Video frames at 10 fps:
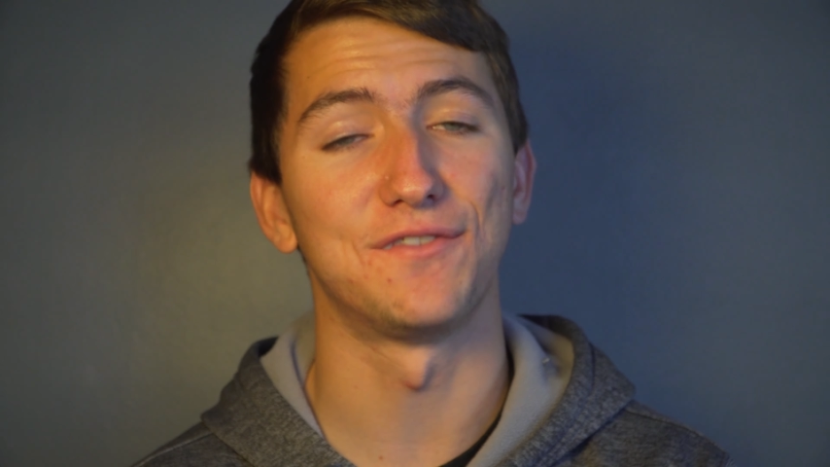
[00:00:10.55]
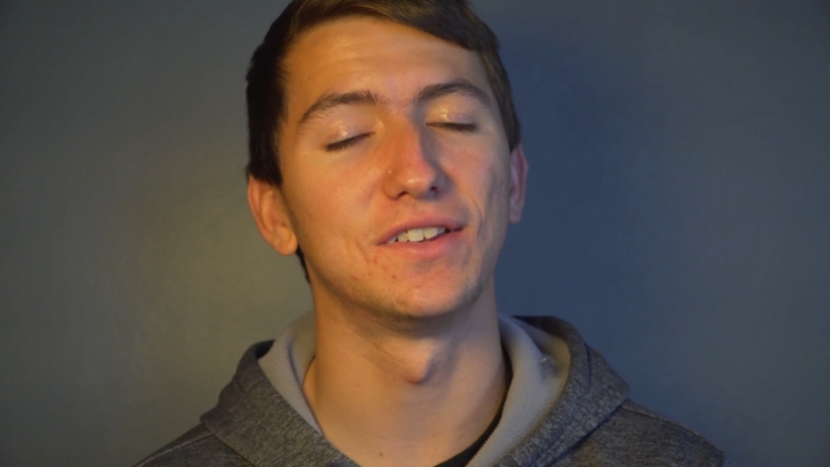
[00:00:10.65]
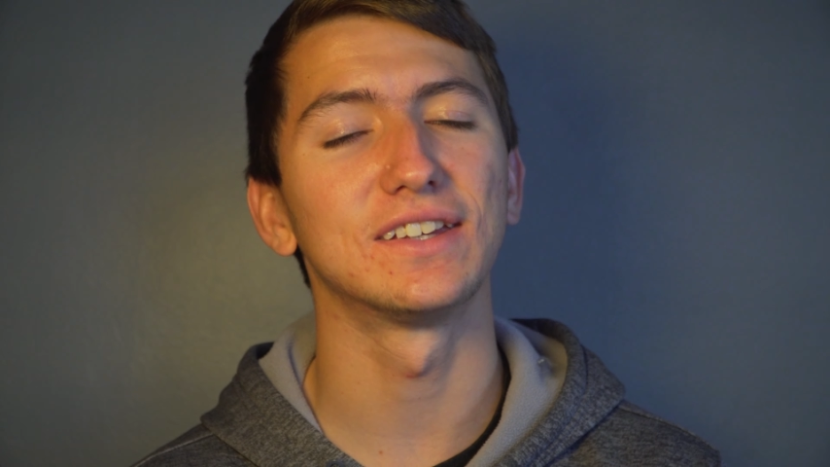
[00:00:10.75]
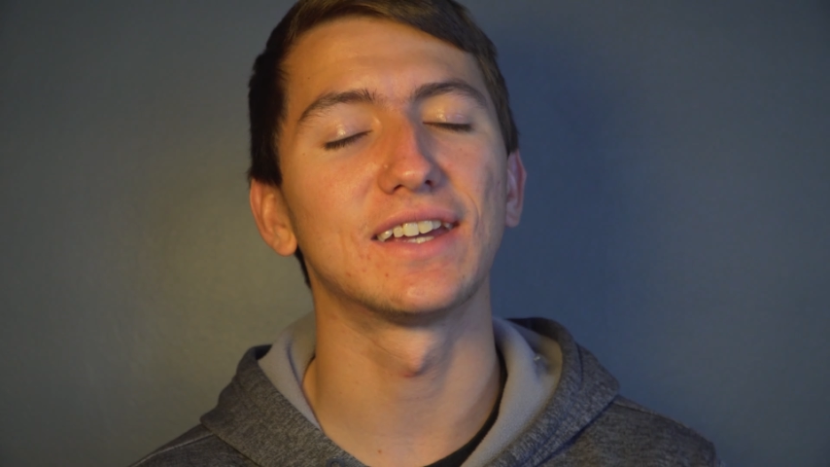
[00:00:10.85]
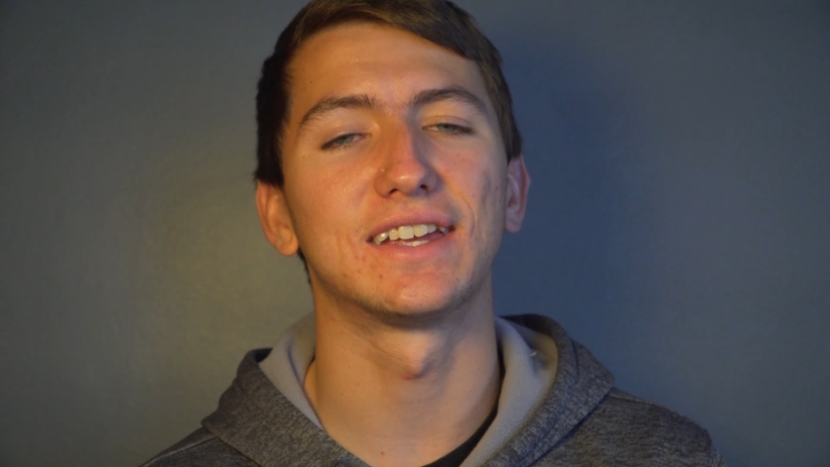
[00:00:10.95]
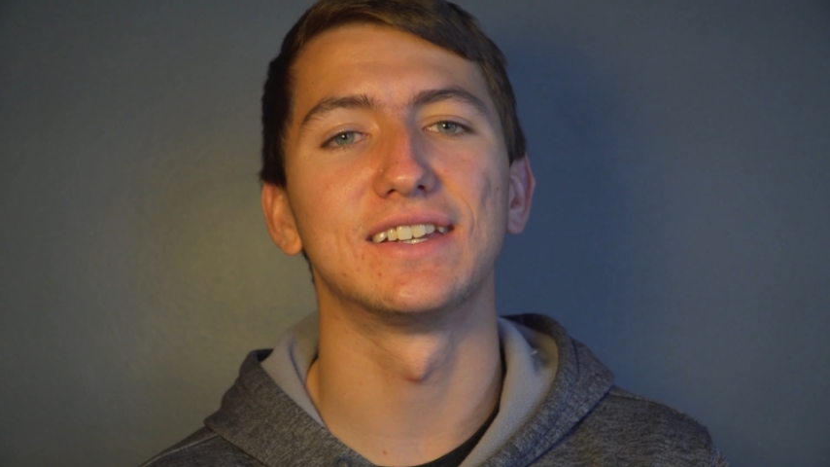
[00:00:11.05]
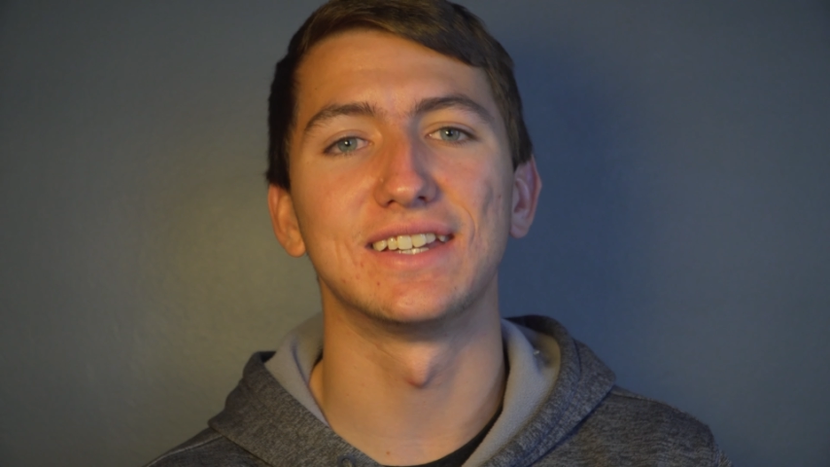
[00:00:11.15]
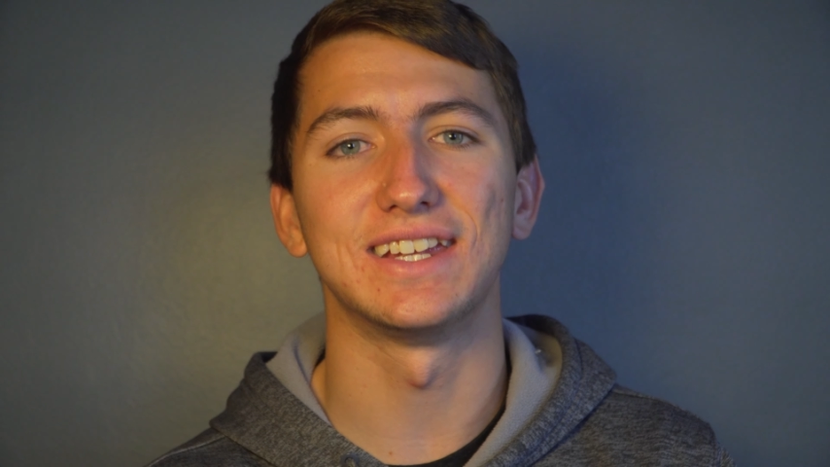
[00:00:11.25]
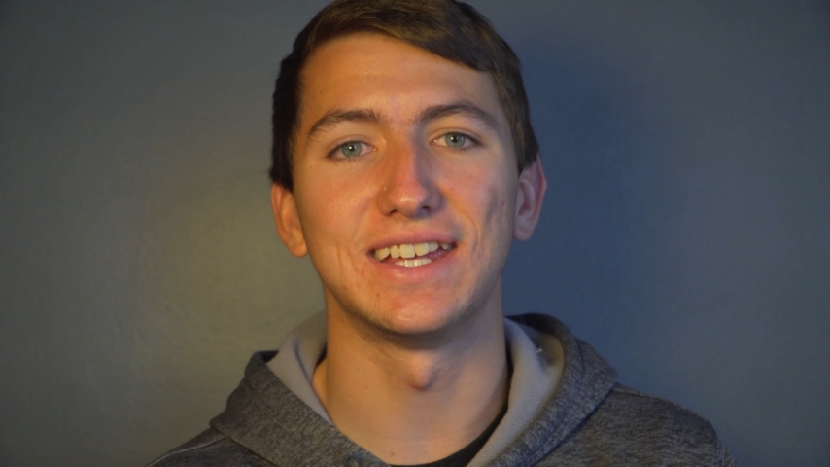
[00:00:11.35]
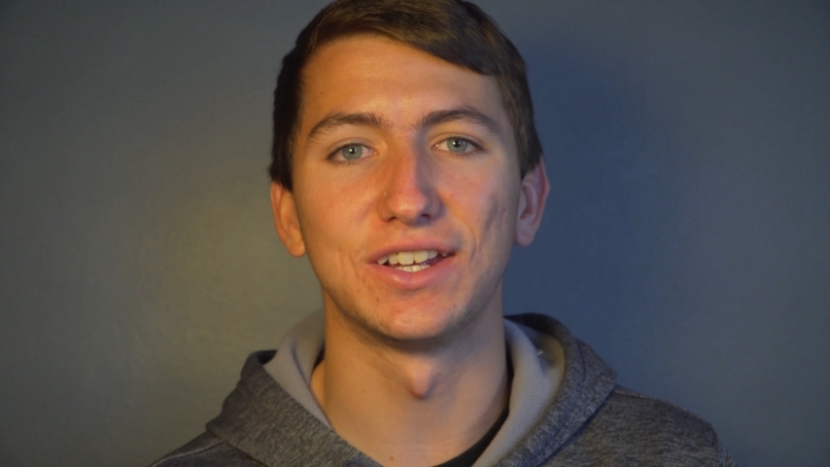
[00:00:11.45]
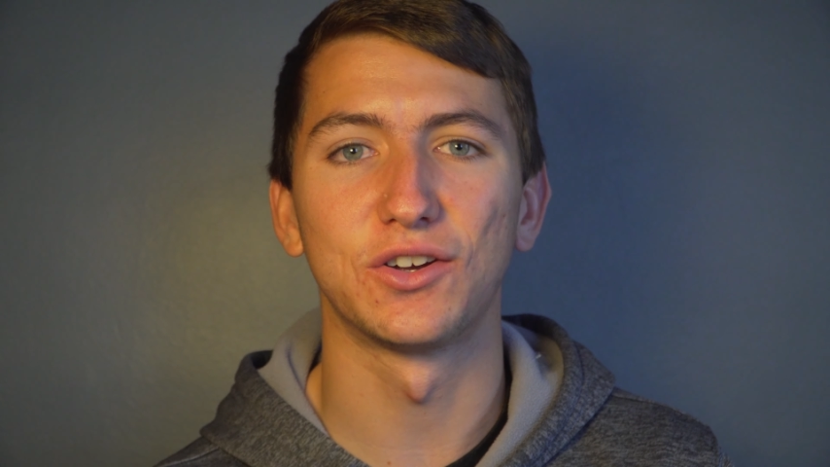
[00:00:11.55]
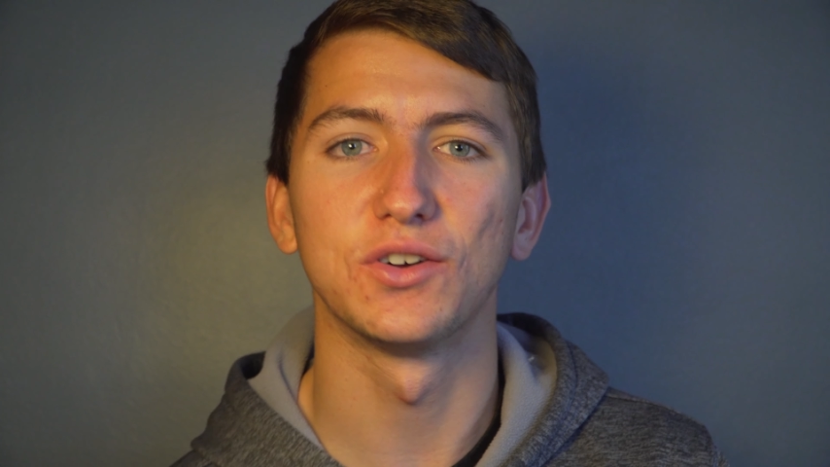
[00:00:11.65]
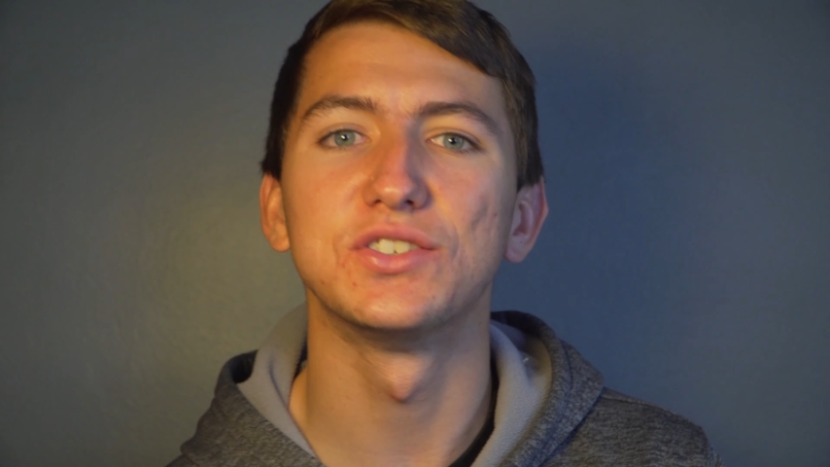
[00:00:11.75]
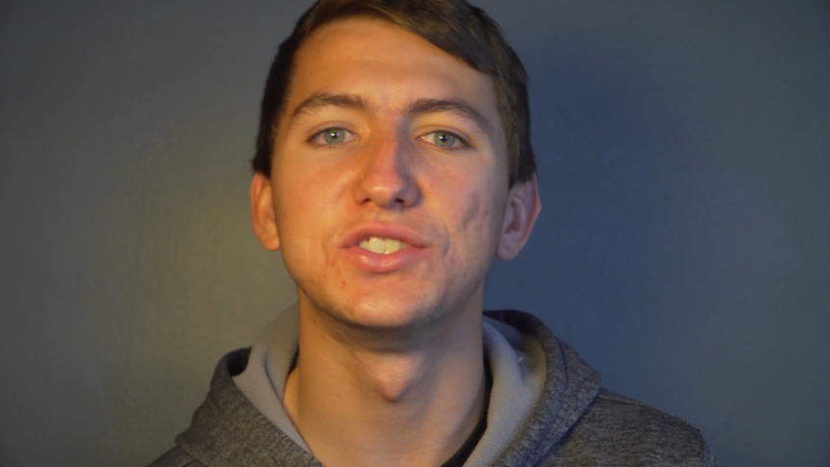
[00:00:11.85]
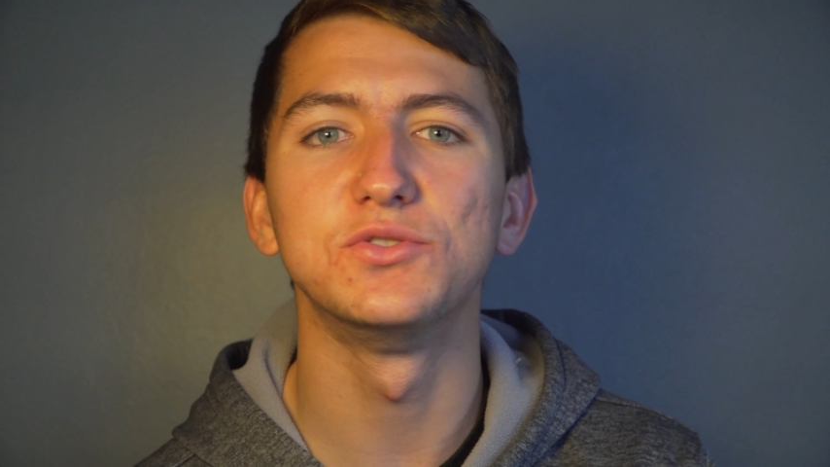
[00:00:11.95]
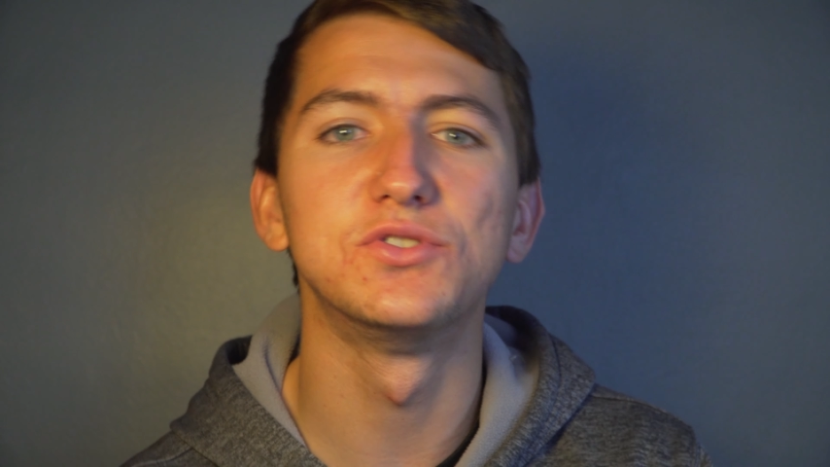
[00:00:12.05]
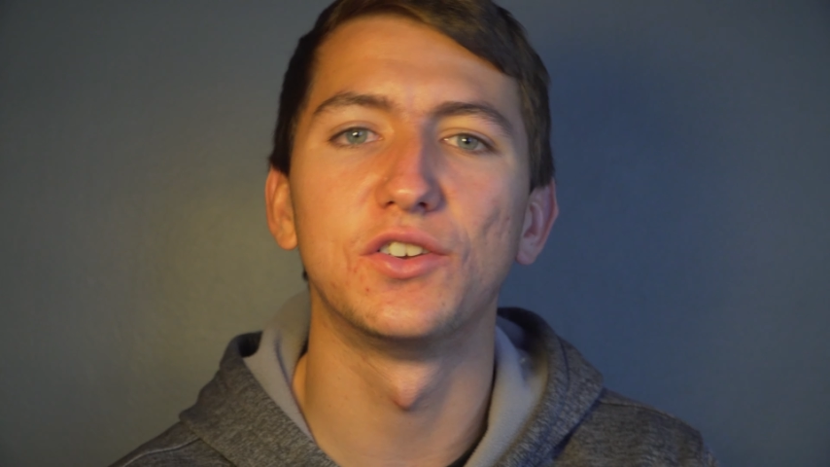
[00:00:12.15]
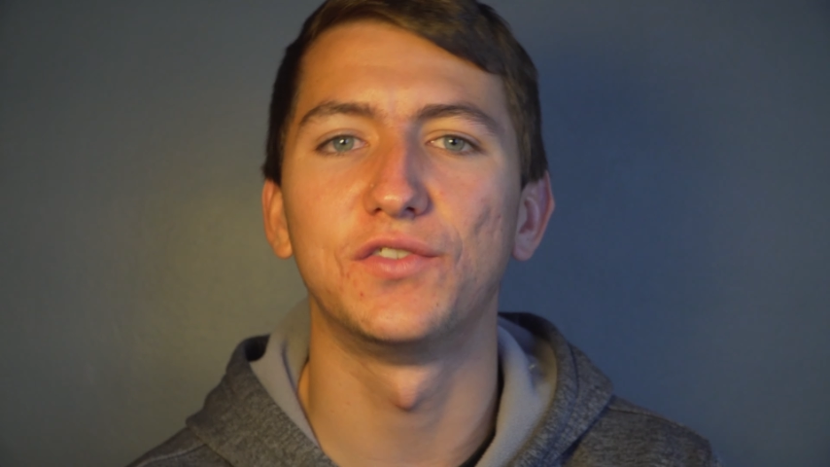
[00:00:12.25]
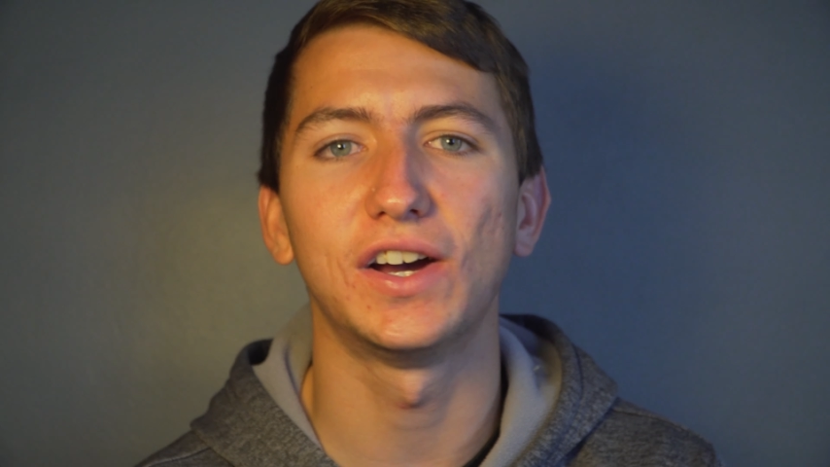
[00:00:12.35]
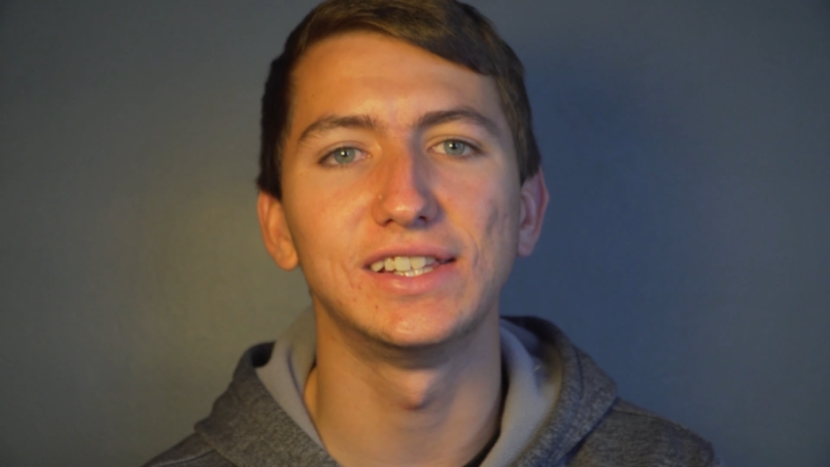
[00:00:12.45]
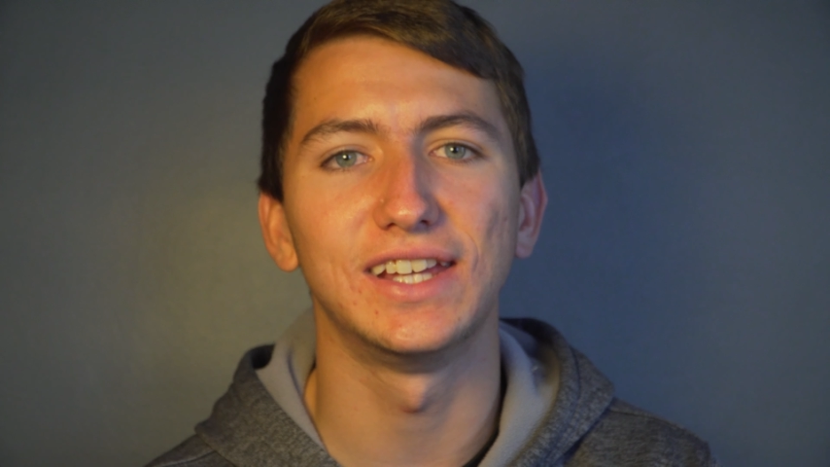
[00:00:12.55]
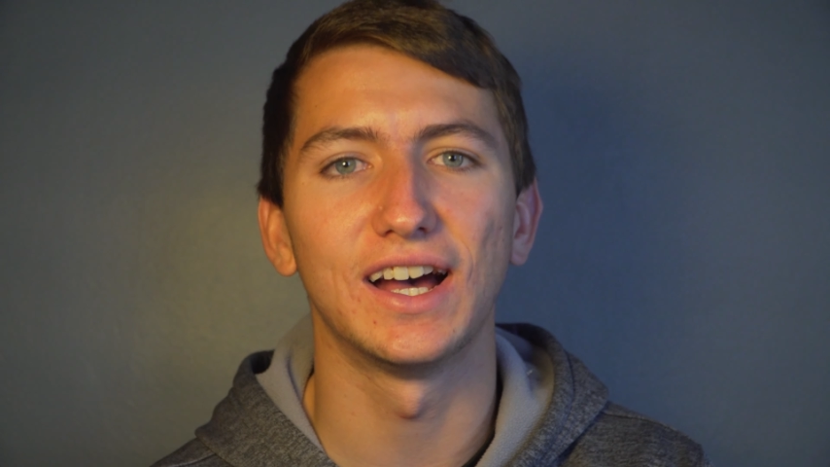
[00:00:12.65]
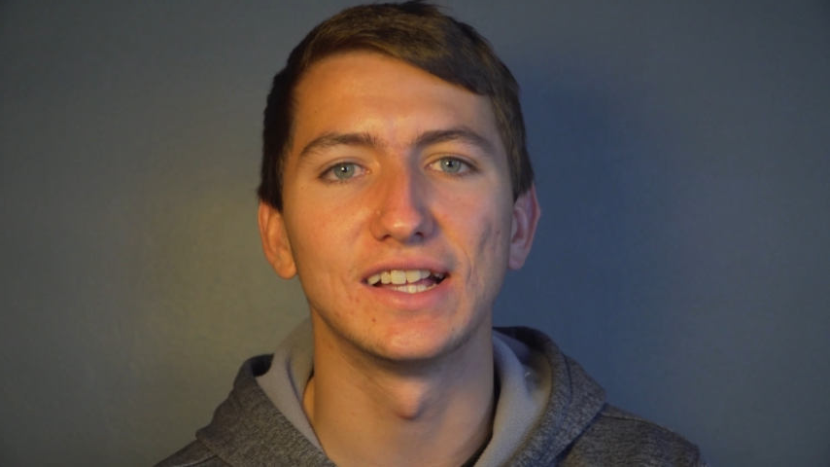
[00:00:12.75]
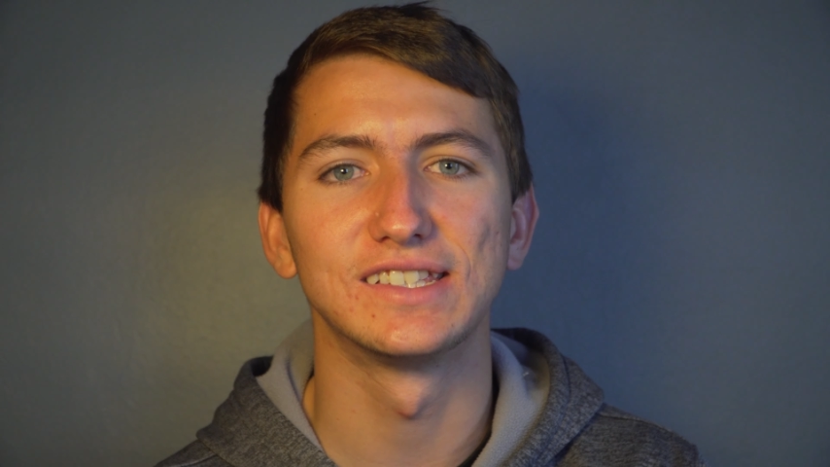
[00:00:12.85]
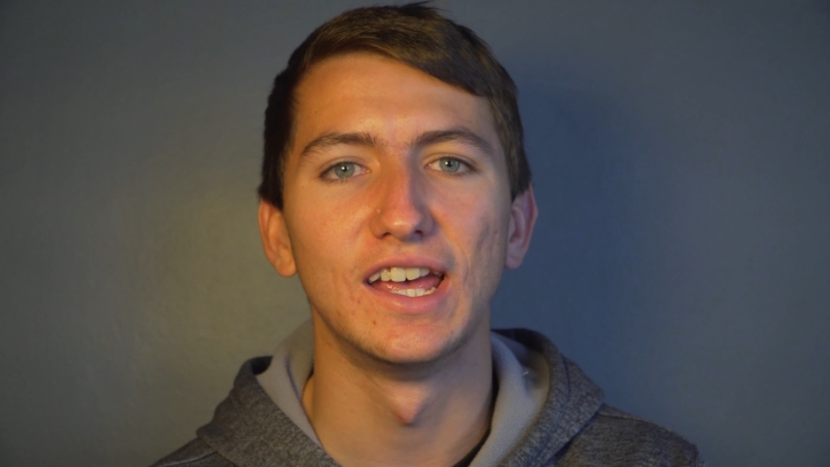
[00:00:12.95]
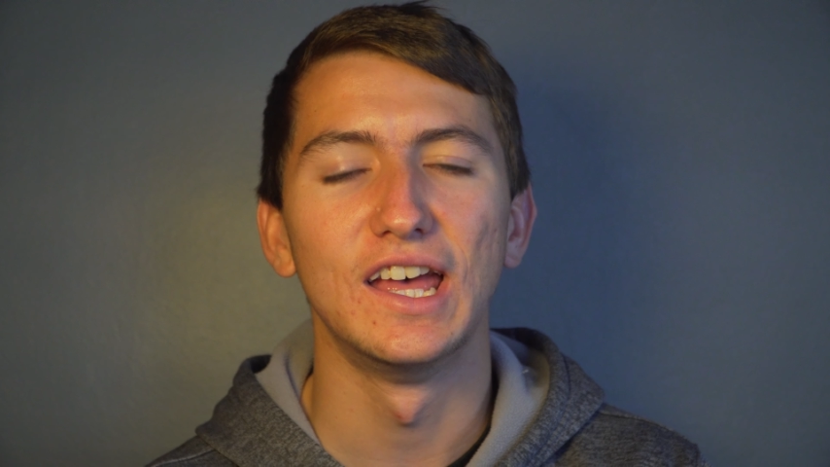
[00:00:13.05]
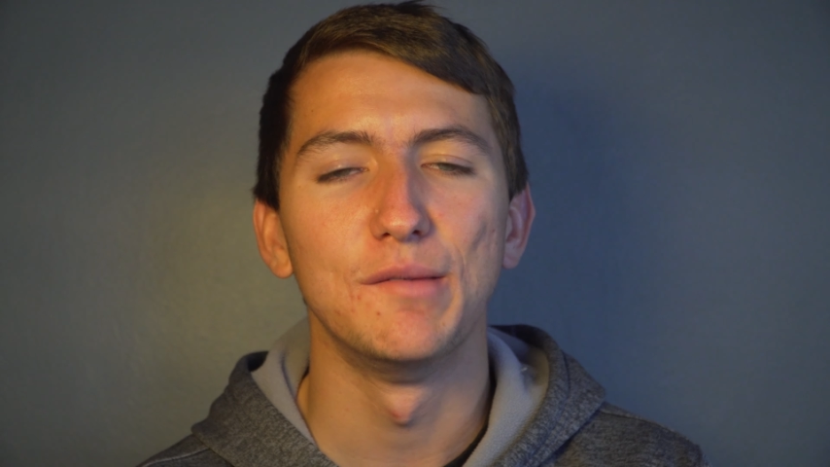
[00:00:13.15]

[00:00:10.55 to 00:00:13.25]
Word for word: I feel like I can encourage you to defy the odds